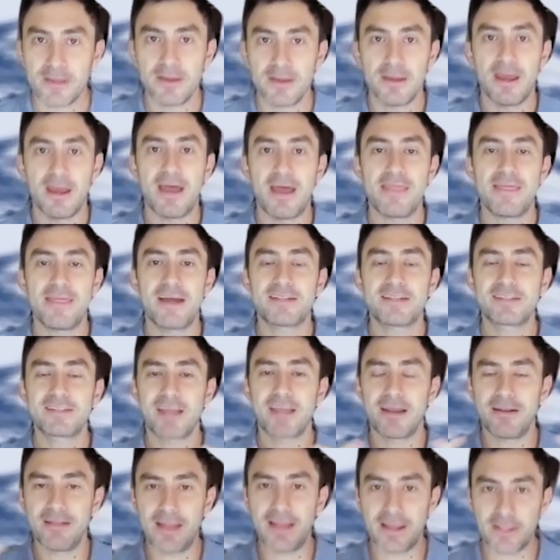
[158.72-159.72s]
And that's
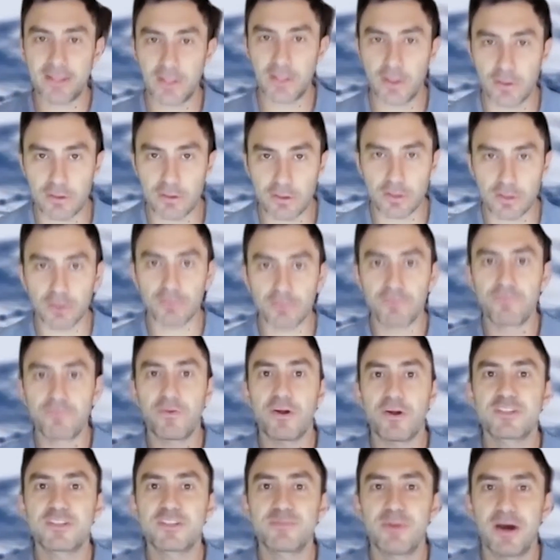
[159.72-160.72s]
kind of like your
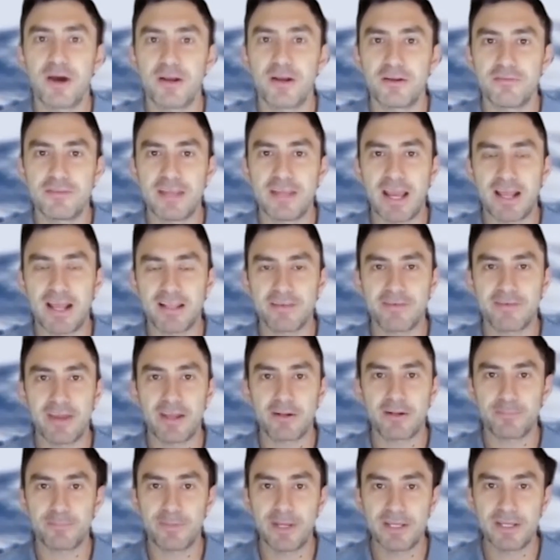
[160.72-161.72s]
first part of the
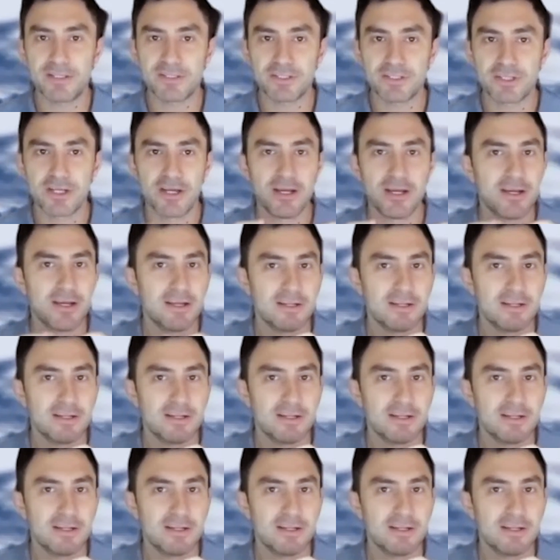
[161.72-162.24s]
elevator pitch.